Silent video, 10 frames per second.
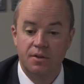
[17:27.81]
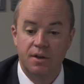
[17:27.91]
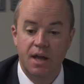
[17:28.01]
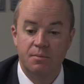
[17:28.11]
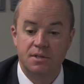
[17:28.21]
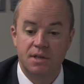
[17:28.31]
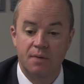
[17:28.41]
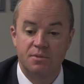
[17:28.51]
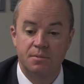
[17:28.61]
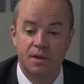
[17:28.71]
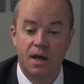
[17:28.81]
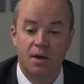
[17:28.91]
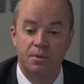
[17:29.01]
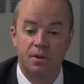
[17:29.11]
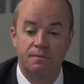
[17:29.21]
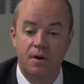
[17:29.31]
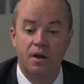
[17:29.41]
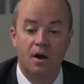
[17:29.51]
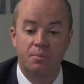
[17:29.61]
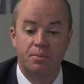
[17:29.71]
The name escapes me now, but the
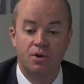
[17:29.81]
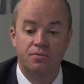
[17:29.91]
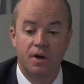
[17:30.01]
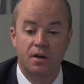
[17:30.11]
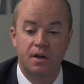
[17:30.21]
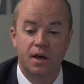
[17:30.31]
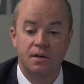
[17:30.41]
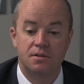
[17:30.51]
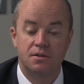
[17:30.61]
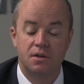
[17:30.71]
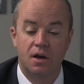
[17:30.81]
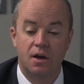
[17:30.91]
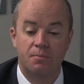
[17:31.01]
very high-profile case